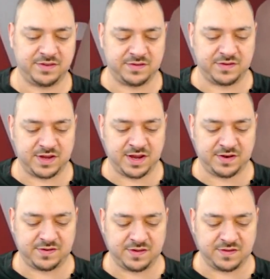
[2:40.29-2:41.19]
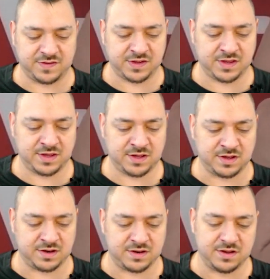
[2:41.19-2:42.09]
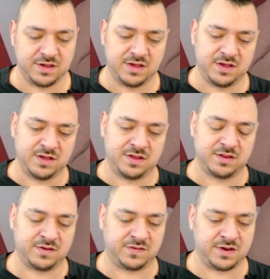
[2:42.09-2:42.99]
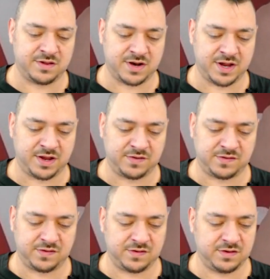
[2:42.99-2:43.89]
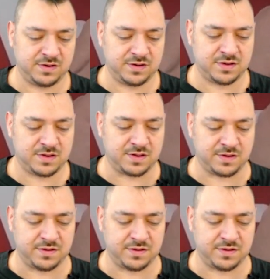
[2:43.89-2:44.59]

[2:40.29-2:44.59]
There's H and Z, and there's another H. Huh.